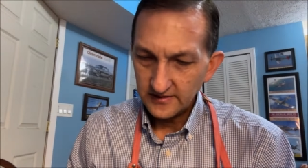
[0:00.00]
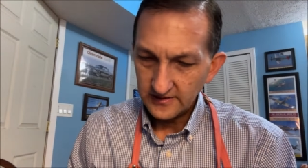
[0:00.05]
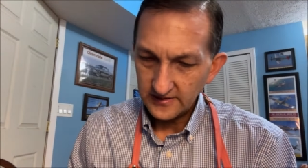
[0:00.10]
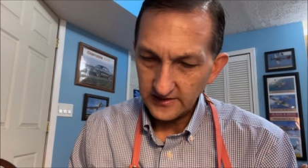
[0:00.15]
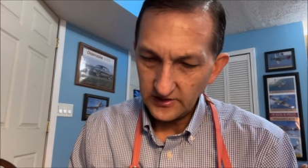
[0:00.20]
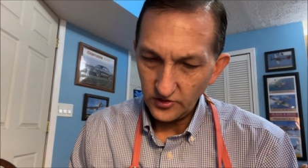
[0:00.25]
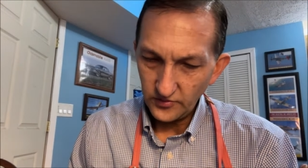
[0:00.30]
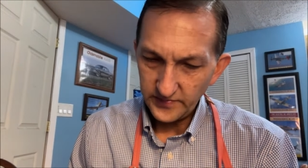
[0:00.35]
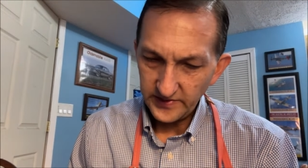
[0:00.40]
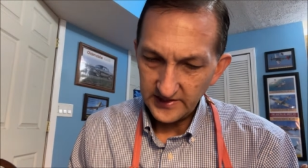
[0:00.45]

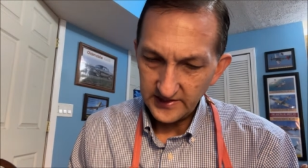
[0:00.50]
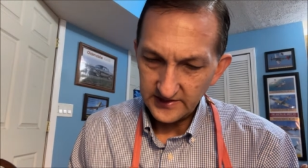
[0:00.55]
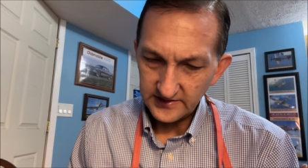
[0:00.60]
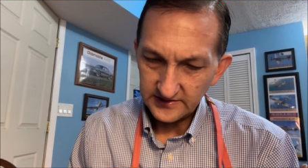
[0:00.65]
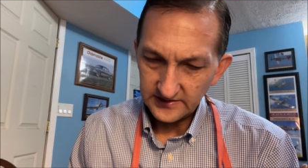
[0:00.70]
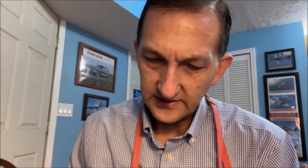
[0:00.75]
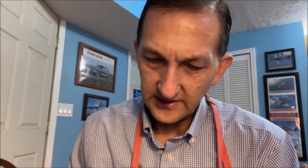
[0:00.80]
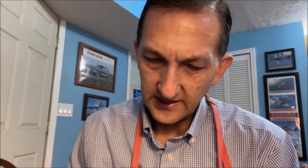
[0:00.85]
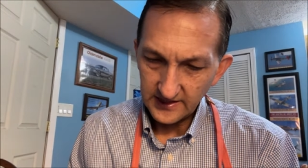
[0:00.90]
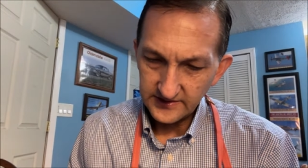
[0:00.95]

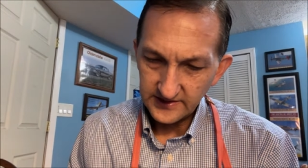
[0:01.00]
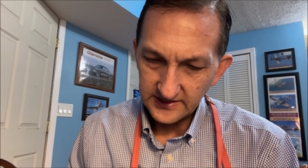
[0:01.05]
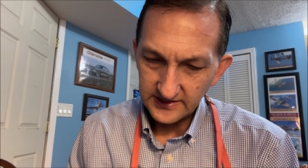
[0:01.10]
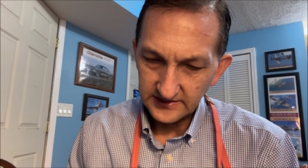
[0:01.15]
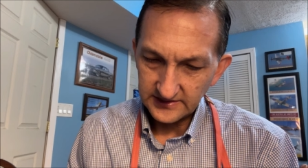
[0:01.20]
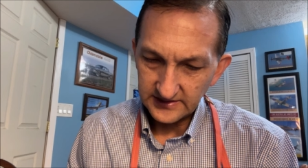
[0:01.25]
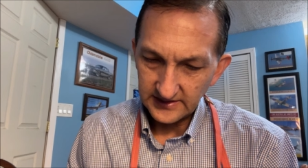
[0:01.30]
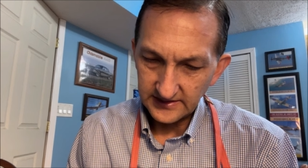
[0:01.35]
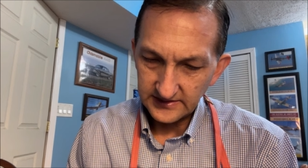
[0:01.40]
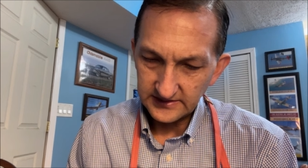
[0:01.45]
Lopez, and then it
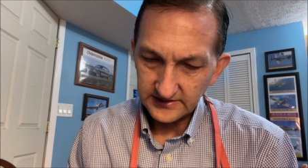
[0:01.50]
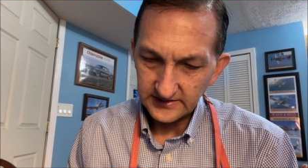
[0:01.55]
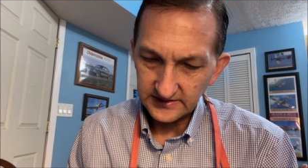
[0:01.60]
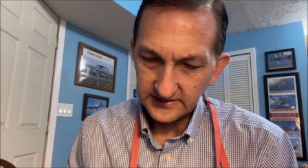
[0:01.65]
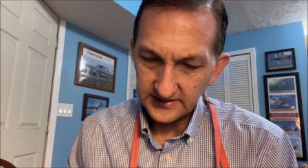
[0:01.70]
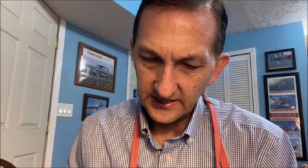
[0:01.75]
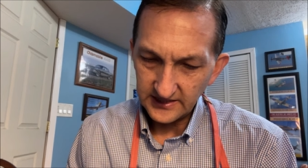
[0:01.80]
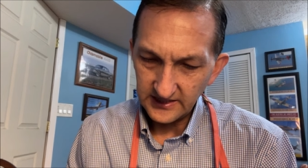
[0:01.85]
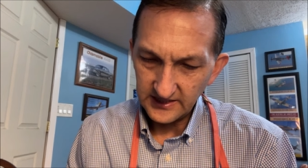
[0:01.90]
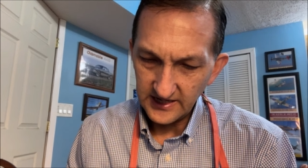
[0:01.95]
says
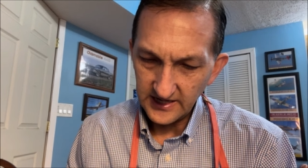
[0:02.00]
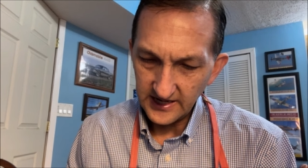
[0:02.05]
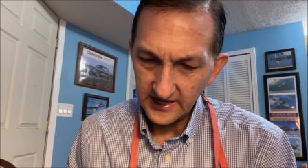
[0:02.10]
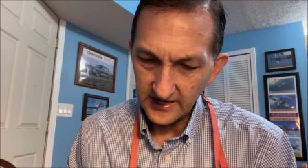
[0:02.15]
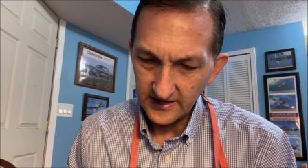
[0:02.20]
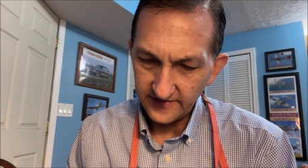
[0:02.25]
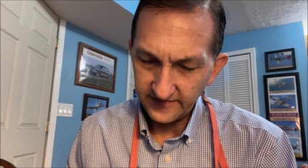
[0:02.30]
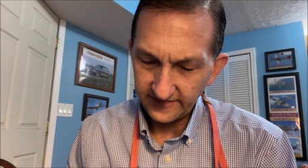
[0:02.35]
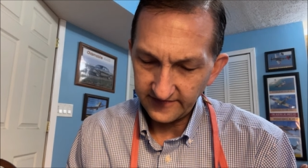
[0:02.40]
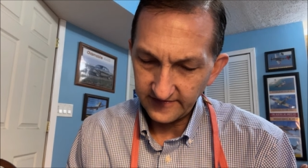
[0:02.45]
10 and a
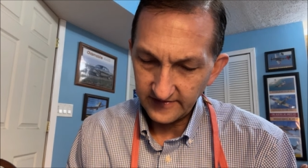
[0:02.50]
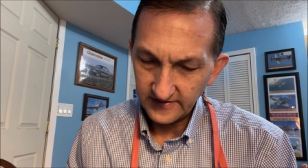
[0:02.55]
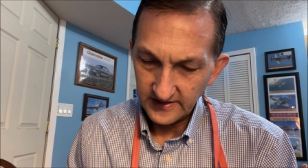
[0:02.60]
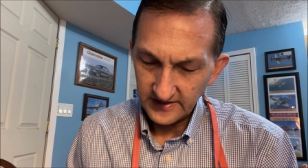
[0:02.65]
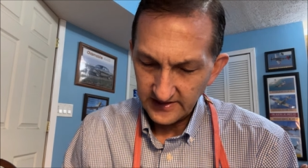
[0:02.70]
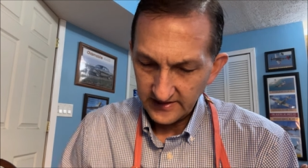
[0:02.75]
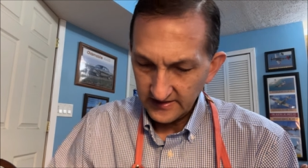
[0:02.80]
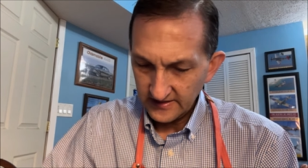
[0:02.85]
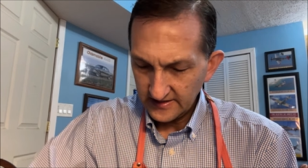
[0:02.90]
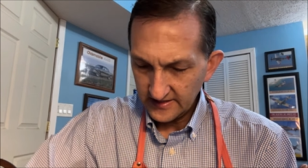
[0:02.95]
half.
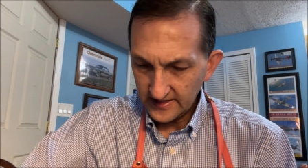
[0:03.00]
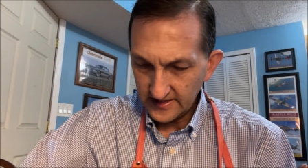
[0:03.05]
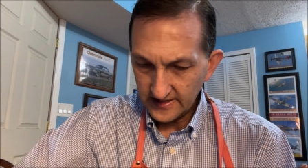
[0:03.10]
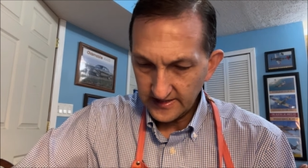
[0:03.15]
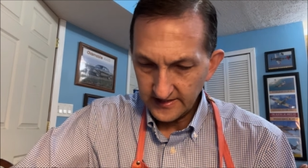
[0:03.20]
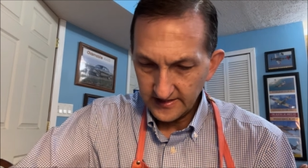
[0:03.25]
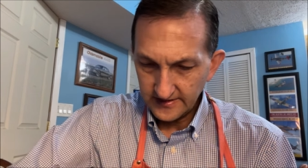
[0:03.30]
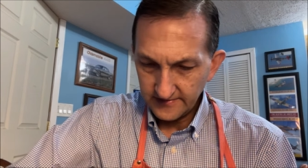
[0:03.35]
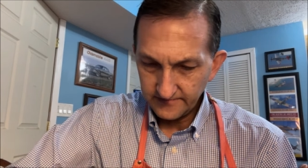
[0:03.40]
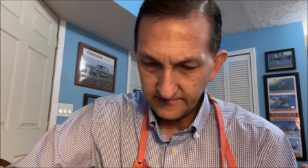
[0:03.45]

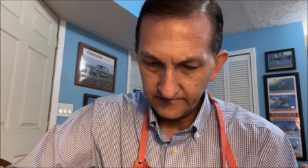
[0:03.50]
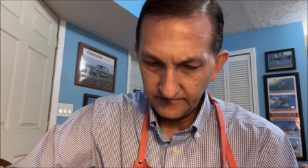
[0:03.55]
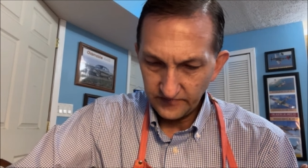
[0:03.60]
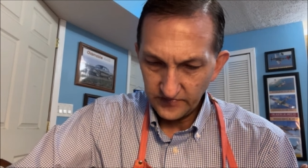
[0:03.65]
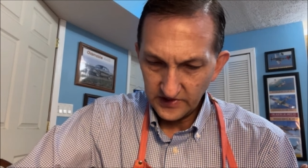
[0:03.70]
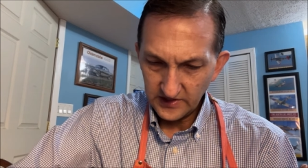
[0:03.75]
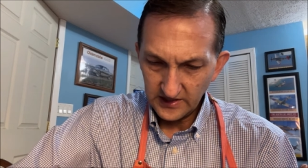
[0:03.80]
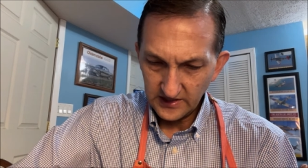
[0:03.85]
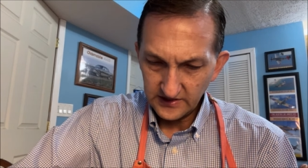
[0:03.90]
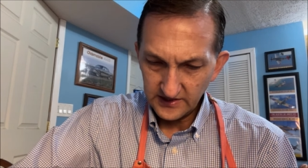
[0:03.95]
Um,
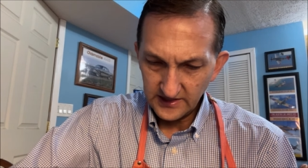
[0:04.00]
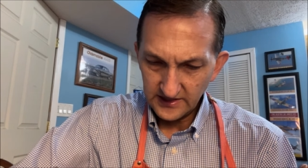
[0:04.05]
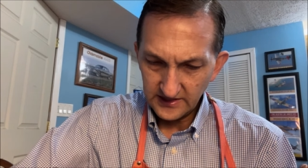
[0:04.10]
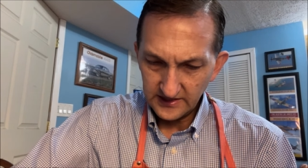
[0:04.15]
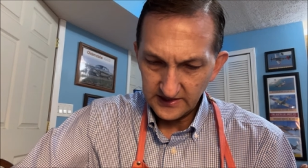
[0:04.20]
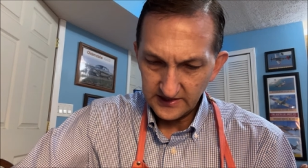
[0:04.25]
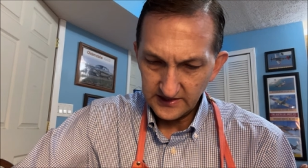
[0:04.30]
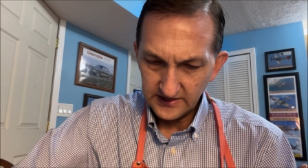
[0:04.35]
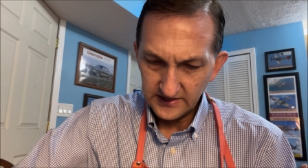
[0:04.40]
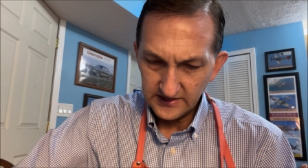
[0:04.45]
and then it
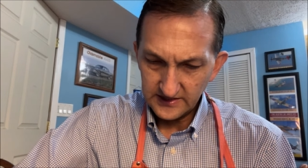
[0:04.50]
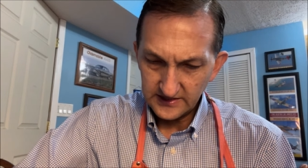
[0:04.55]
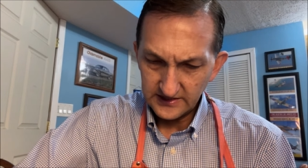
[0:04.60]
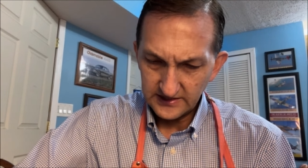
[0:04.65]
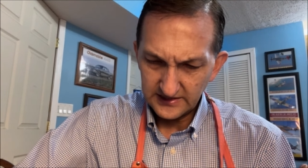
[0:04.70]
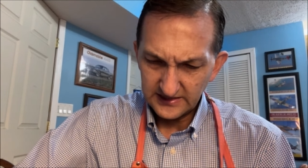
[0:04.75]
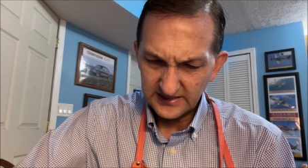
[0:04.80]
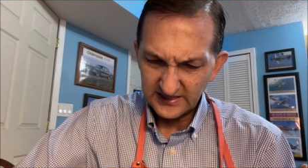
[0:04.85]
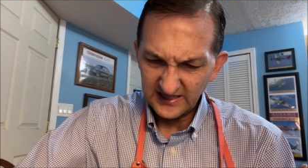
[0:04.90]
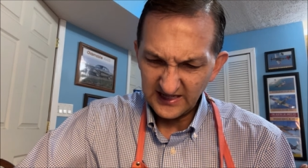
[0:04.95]

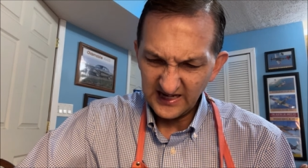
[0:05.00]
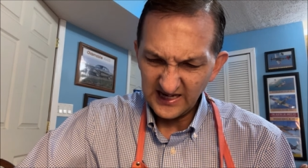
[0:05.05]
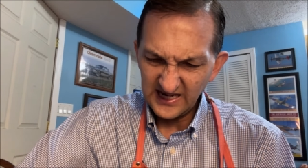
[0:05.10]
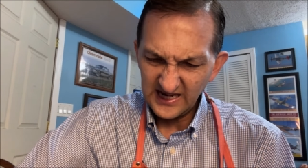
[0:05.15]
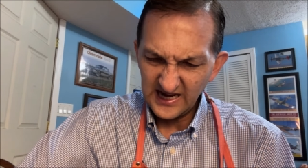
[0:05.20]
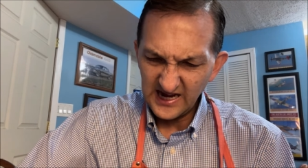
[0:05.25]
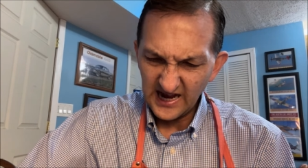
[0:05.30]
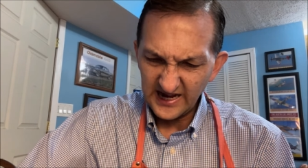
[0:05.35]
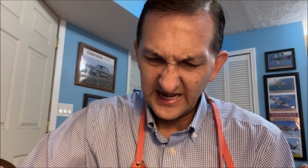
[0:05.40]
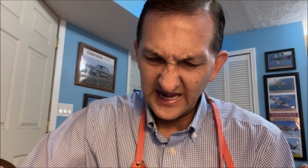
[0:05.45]
is
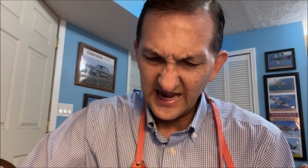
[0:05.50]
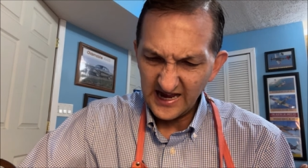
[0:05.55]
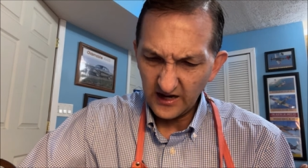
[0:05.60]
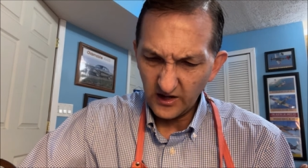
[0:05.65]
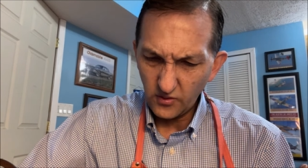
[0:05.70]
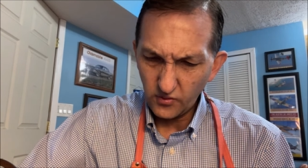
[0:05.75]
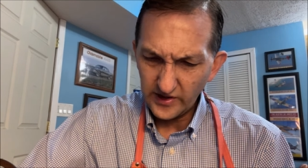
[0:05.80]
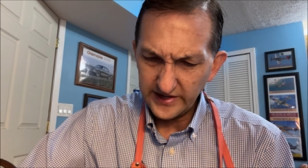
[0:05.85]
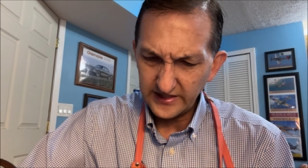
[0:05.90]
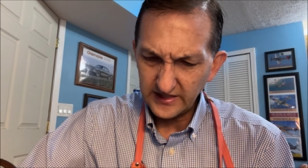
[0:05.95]
E. I can't
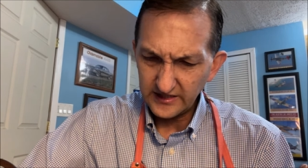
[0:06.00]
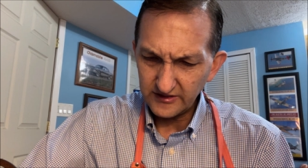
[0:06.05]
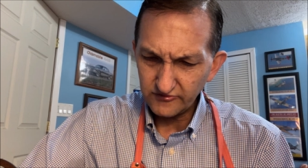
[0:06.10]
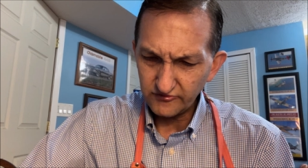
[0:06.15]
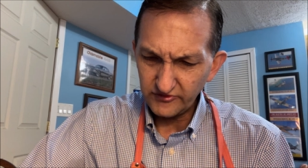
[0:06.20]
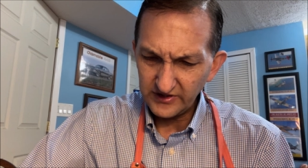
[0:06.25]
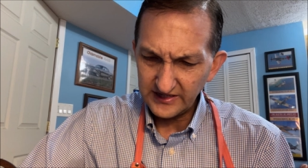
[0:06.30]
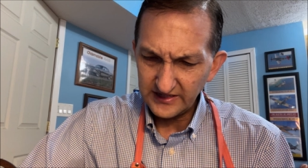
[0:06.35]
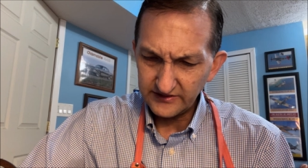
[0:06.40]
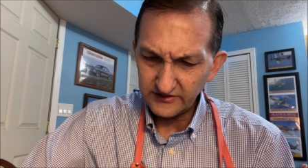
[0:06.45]
quite
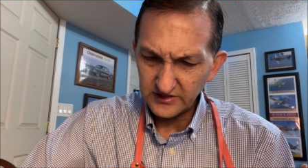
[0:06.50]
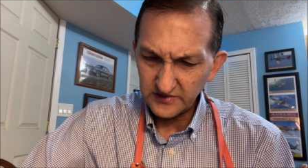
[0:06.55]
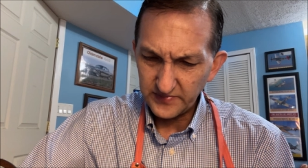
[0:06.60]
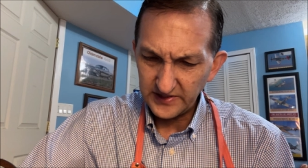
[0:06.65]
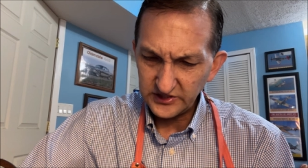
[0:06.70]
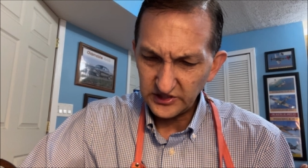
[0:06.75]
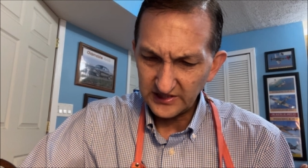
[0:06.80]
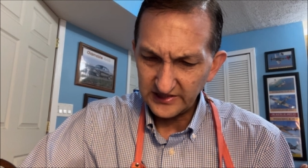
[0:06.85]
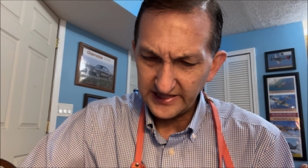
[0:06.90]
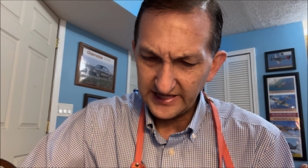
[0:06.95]
read it. There's a
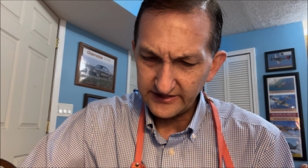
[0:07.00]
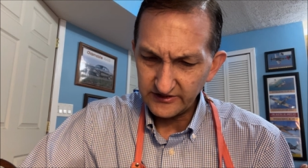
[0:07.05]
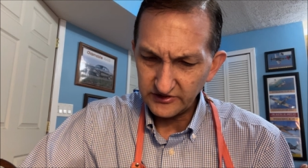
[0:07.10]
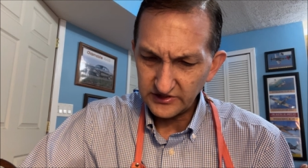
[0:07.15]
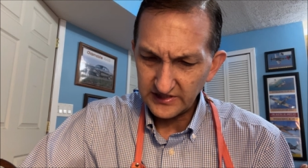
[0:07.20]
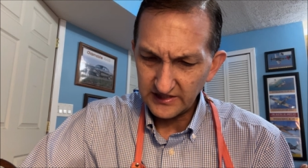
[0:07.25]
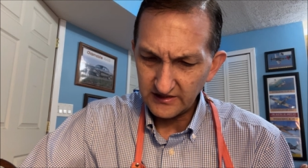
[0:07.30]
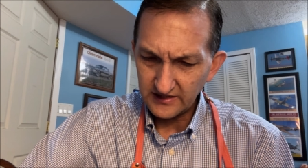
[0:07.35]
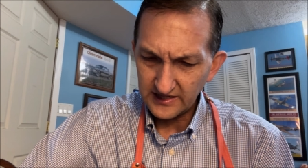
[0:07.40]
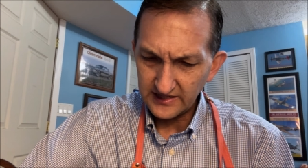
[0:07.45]
bunch of letters there.